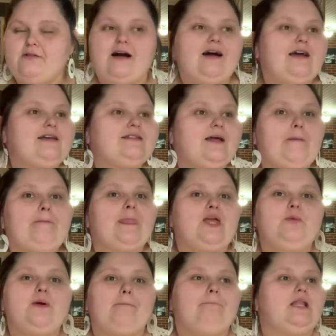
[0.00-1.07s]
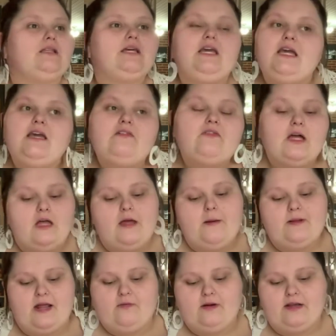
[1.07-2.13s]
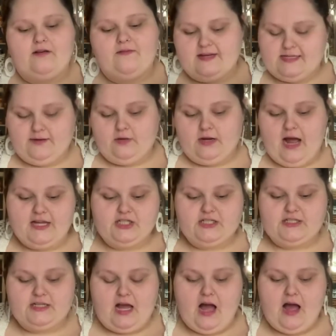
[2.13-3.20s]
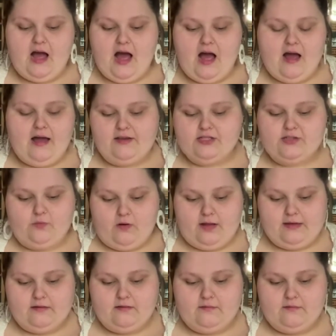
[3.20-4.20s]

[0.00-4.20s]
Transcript: you guys. You want to believe, but I don't want to offend anyone. I just, I just want